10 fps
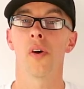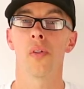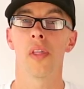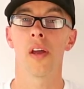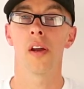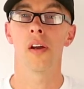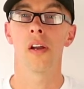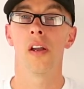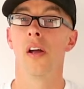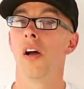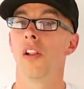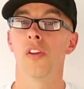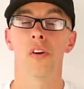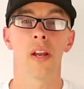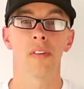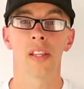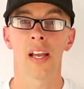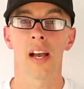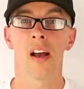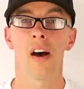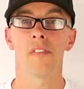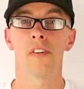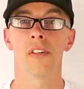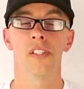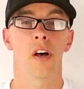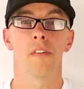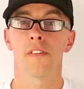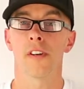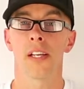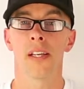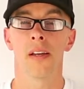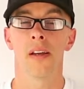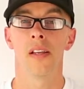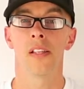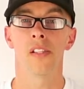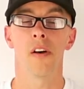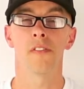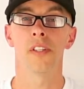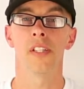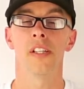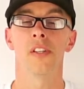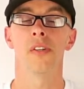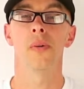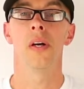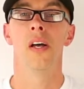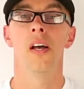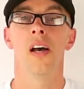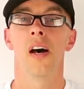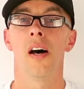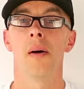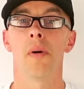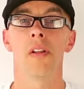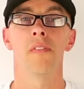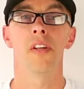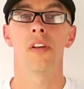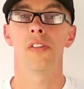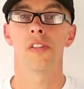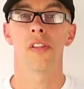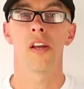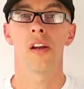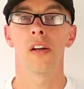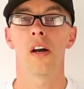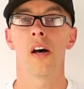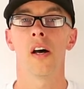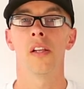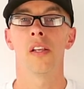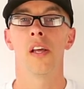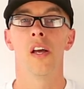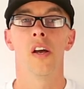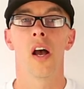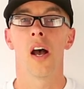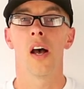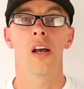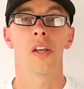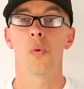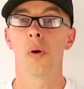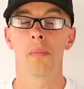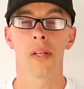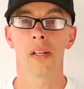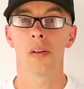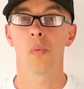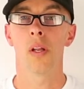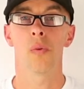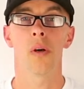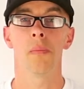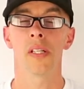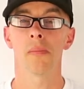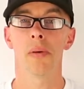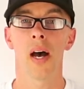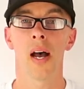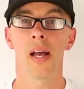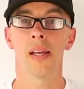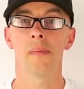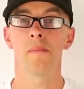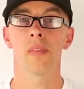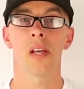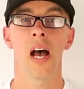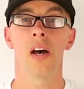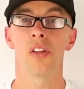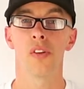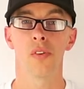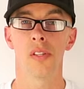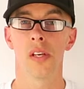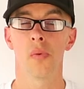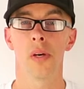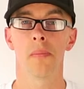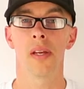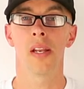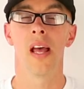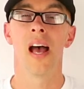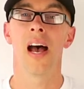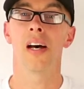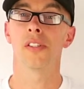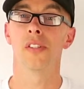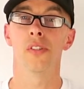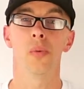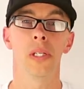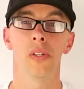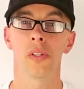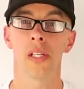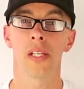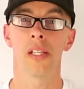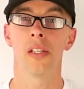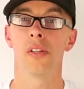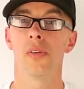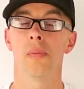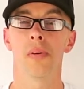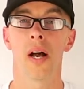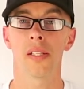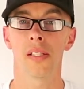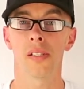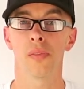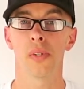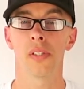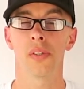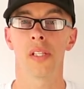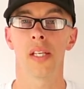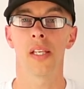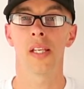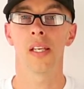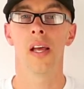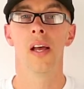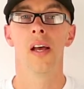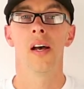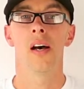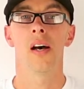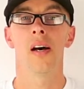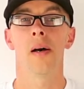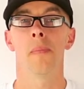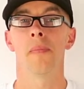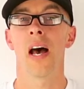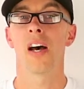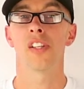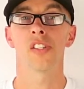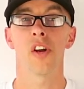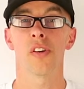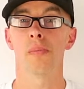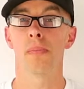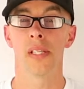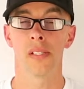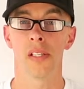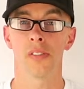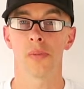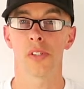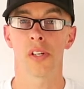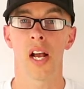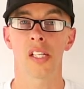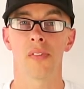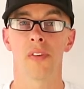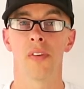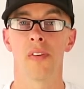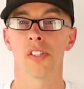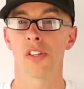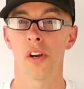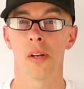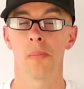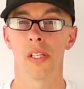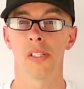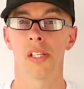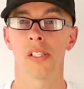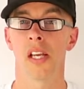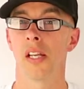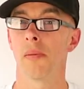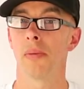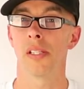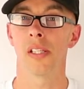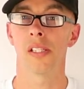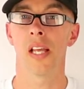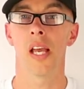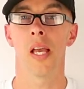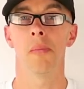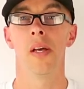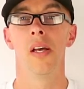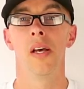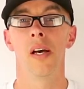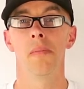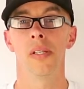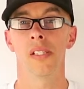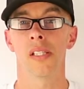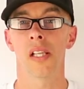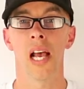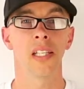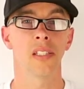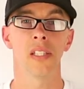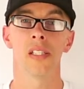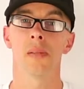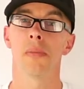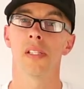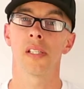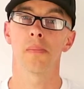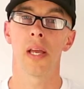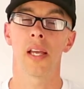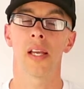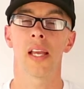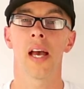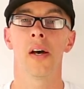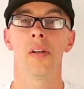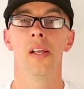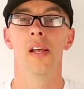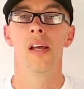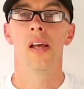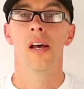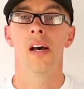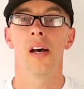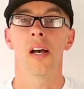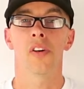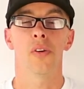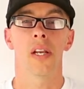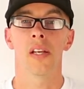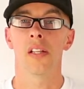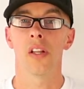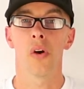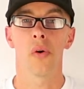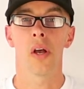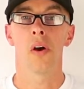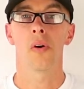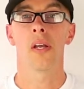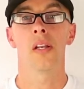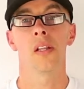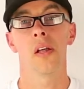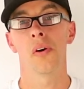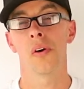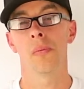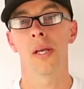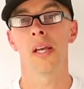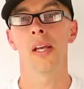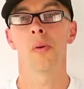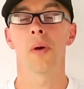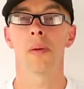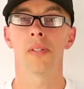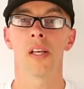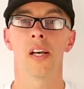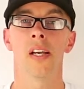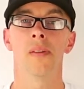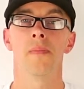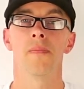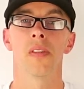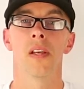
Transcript: Go there, learn everything I offer. It's all free. It's all free to you. Um, all the videos are there on uh, equipment, what equipment to buy, how to use the equipment, how to do window cleaning, to do the process of window cleaning, um, how to start your business from scratch if you've never started a business, getting a business name, a business license, a business bank account uh, creating the logo, getting the logo made, website,